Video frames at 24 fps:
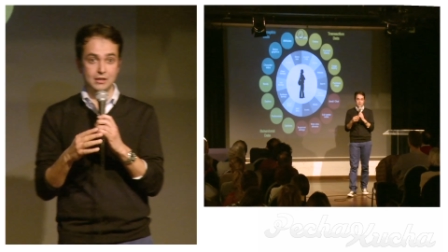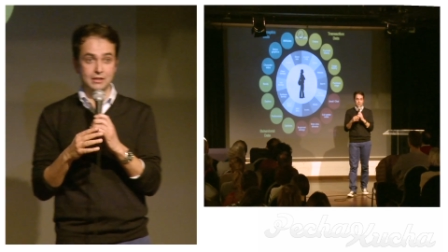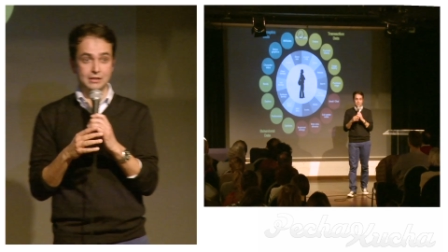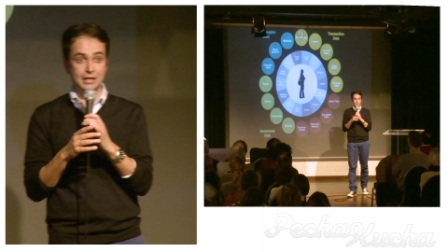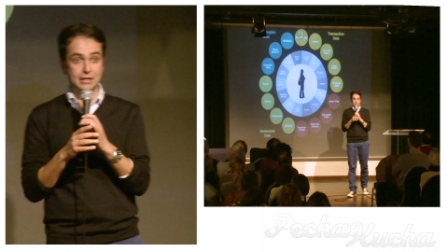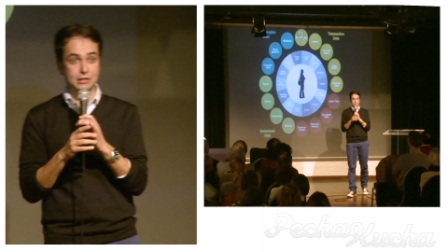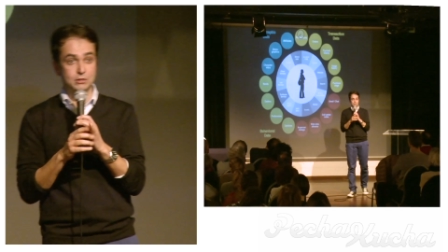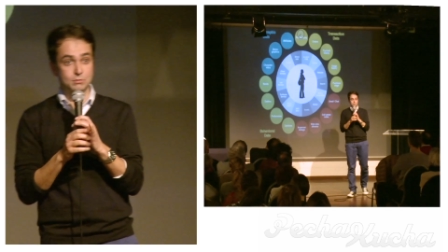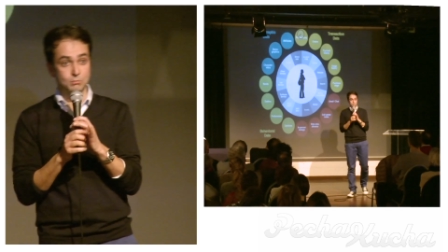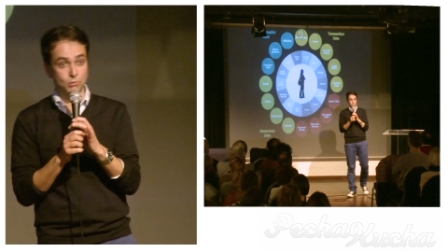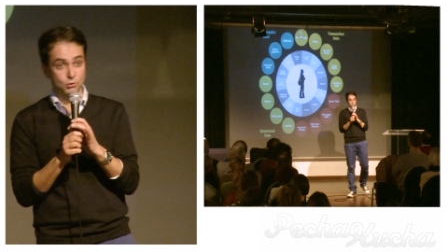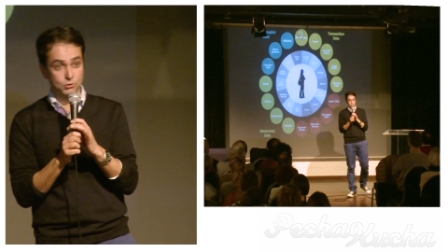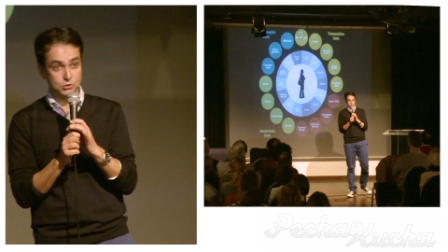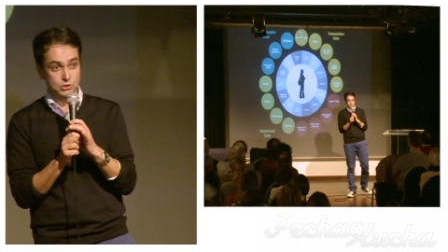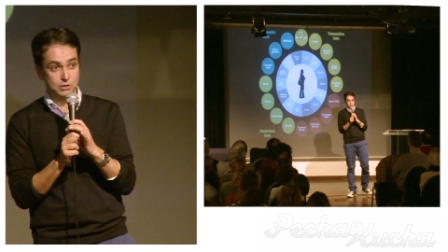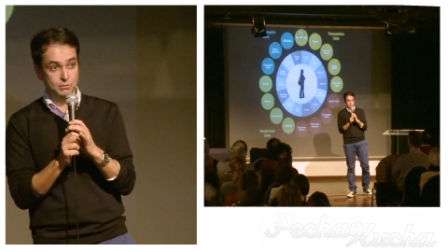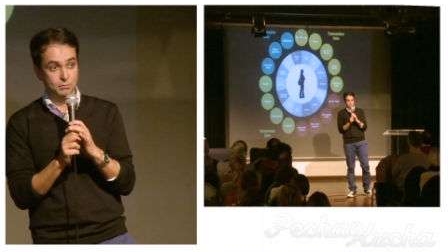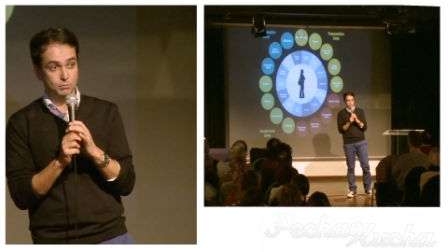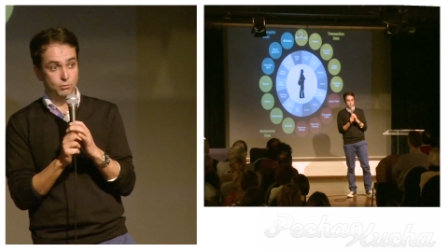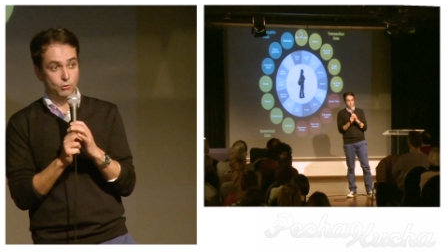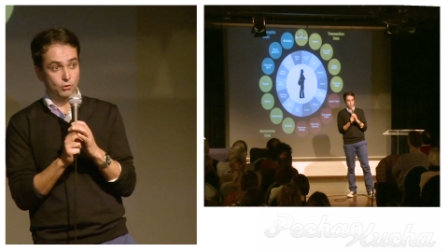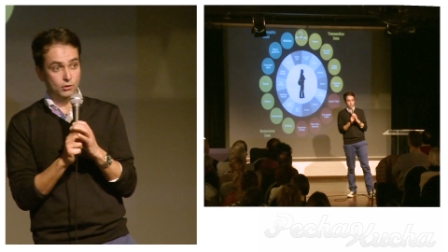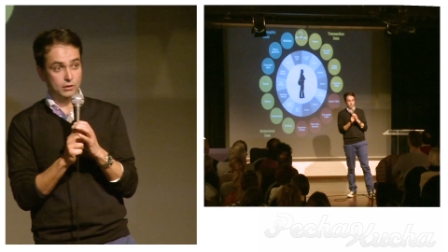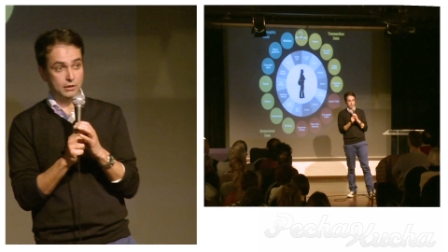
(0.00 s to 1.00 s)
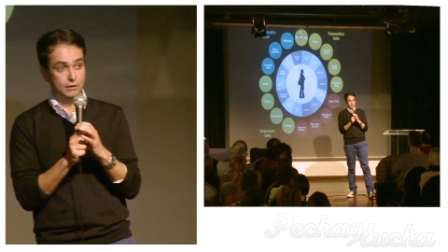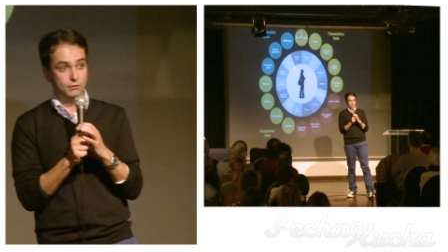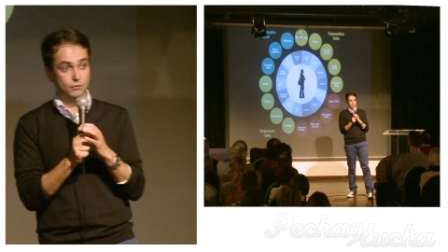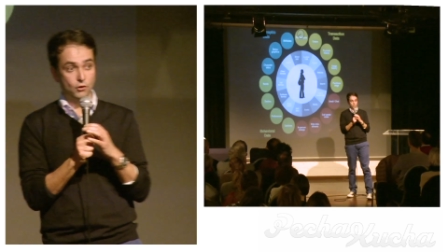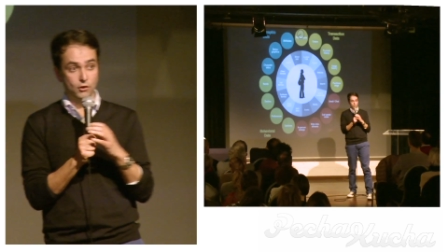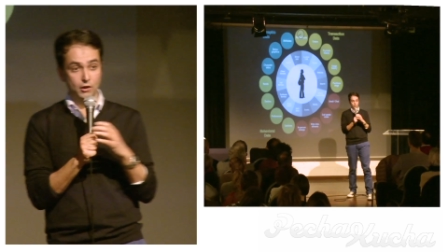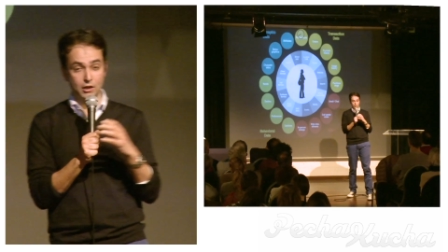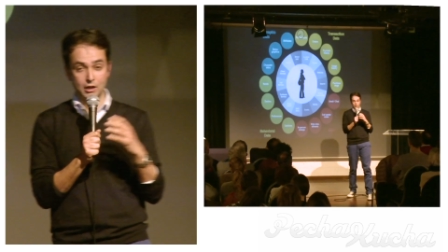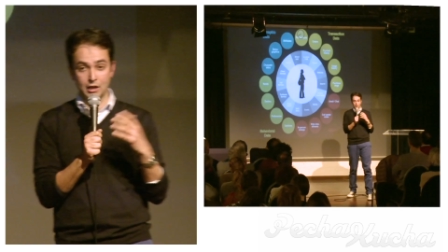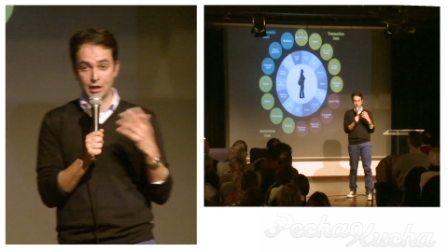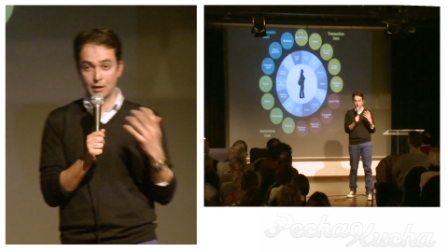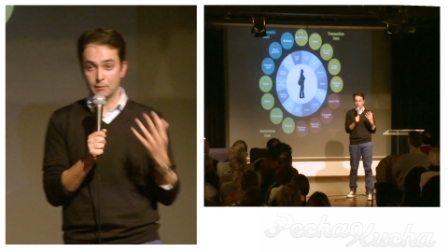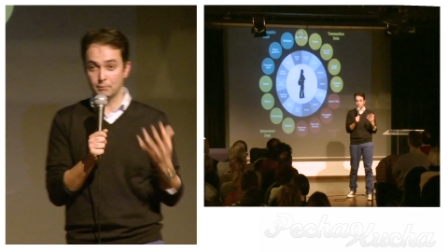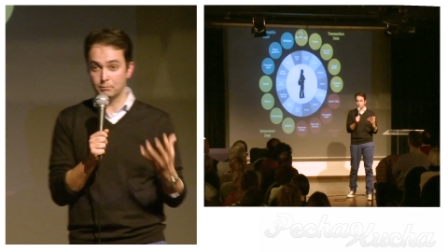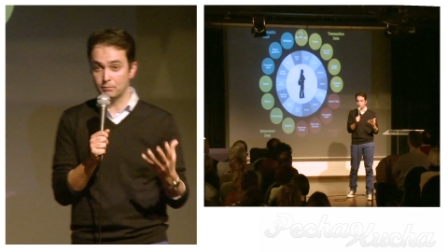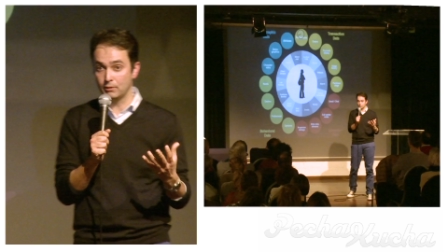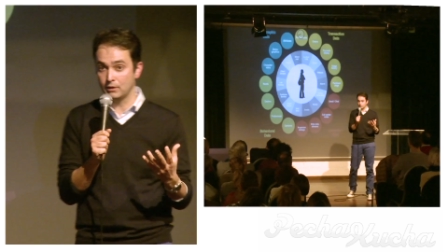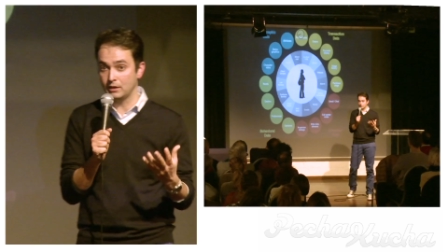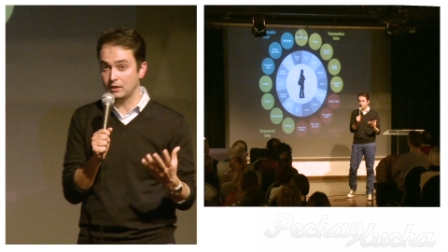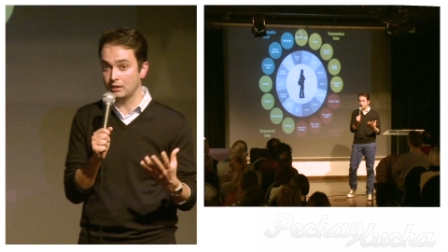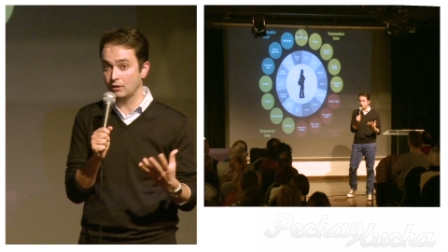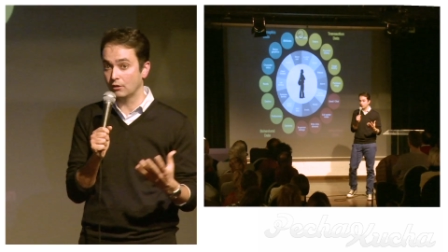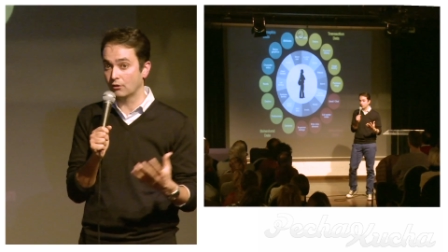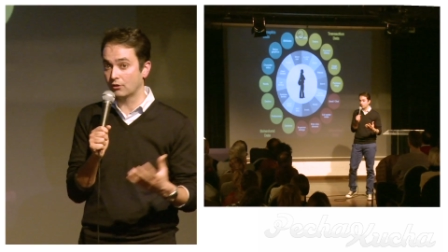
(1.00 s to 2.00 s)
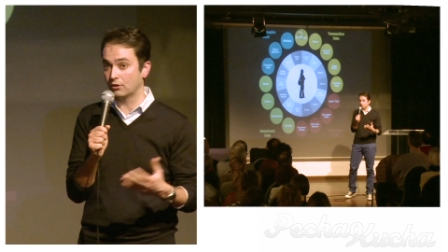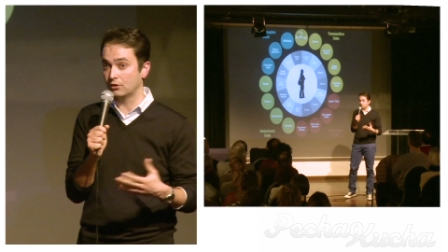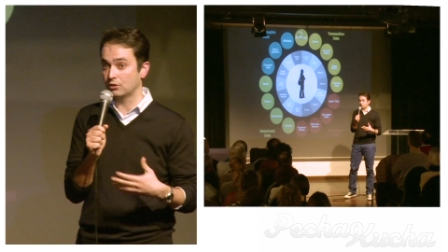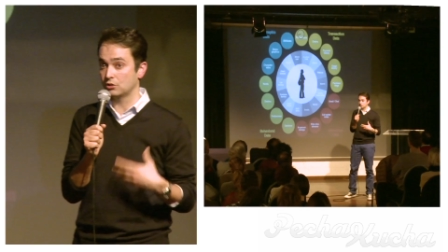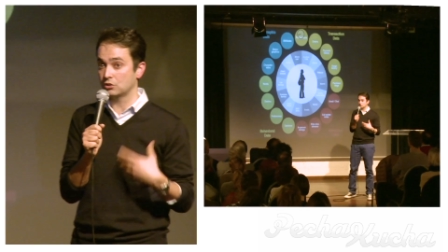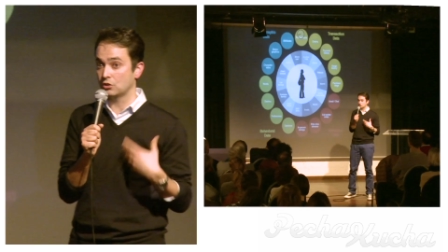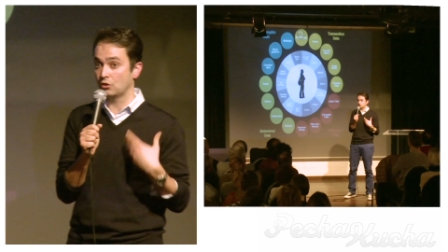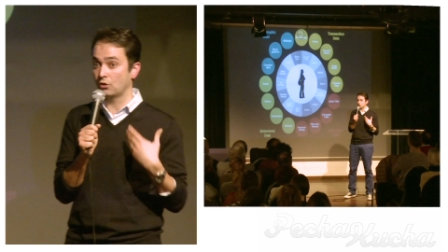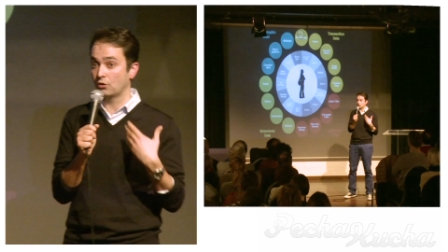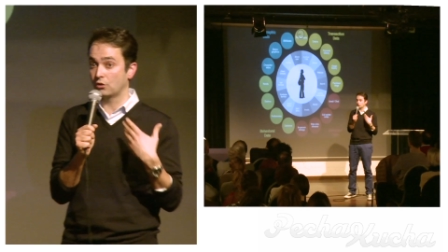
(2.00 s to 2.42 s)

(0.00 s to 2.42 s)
That's most important. If you're a company or a,